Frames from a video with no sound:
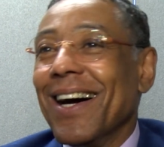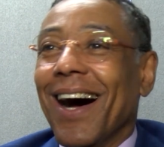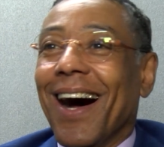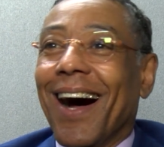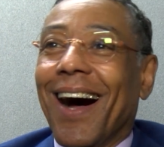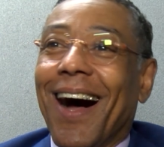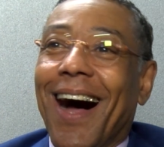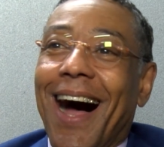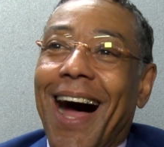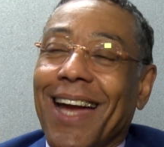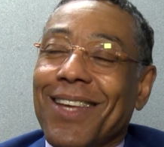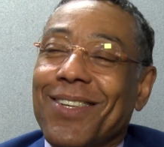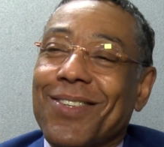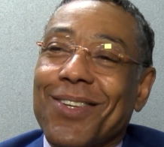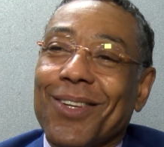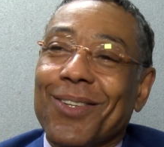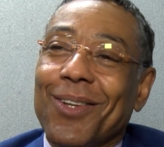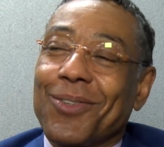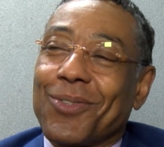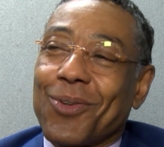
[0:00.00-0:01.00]
Uh, I
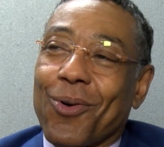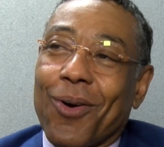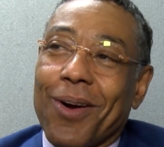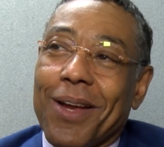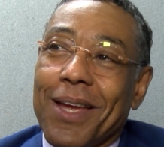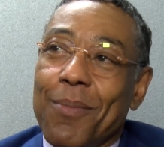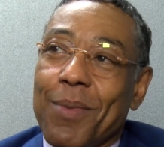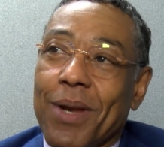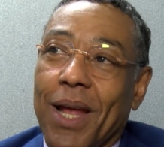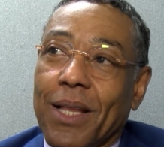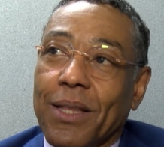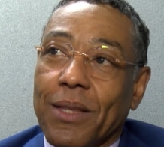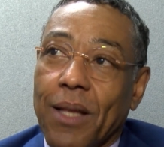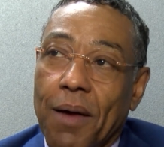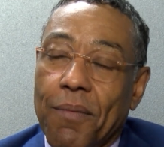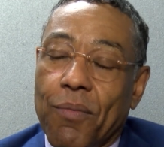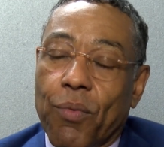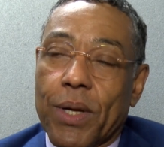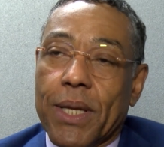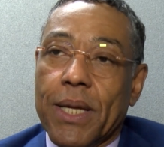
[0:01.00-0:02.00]
still adore him, and I
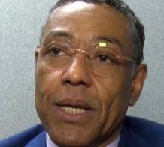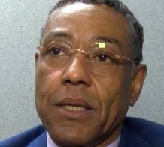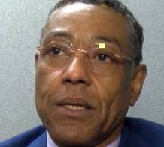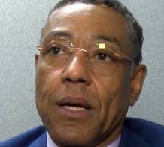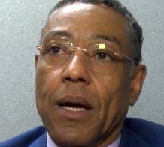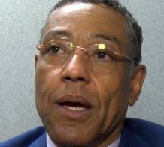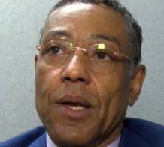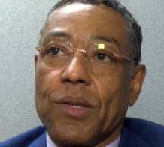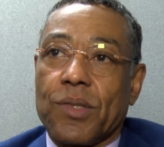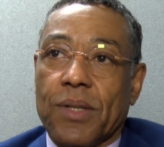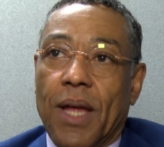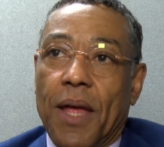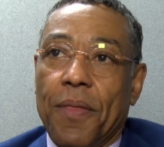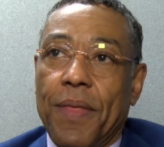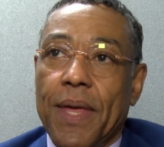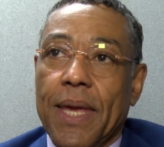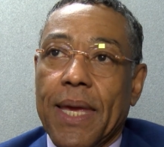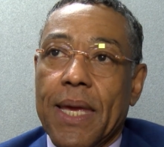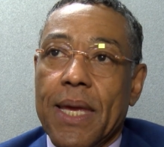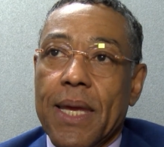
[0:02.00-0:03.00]
love what he does, and I
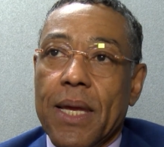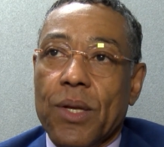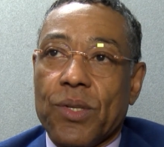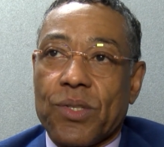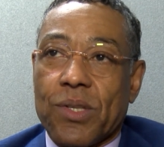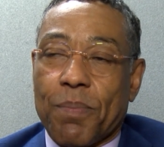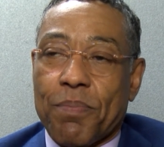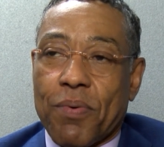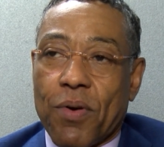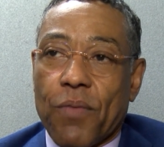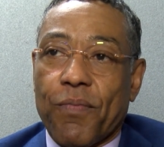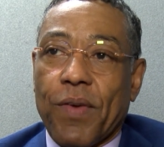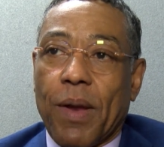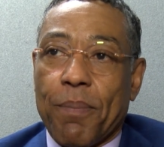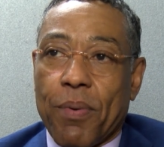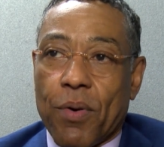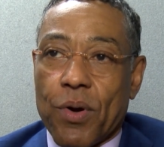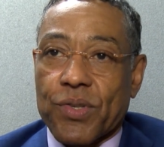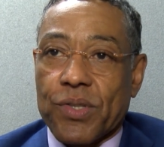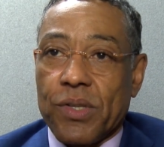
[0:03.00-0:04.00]
think he is the perfect
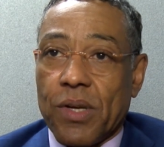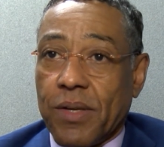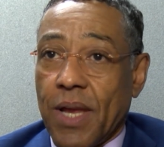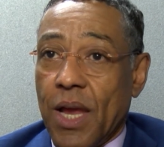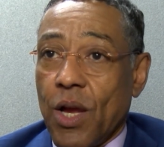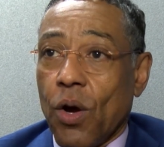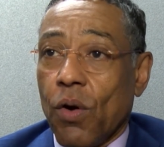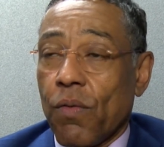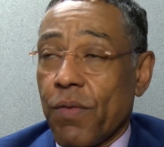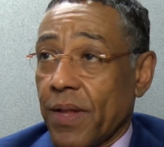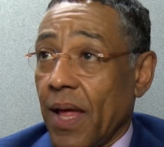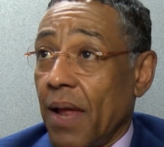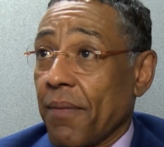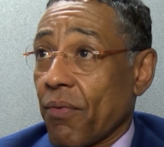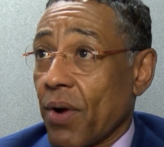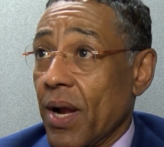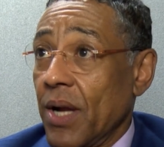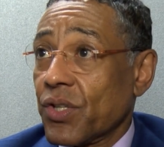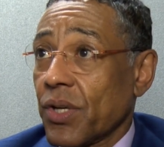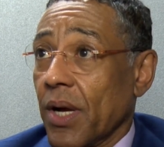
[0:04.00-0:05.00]
person to take over that
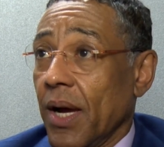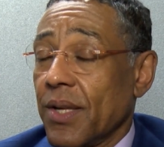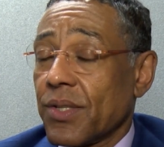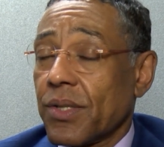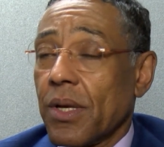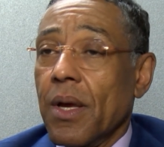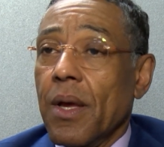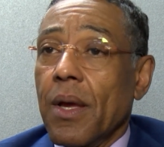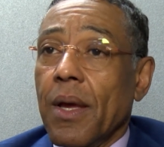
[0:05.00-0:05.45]
franchise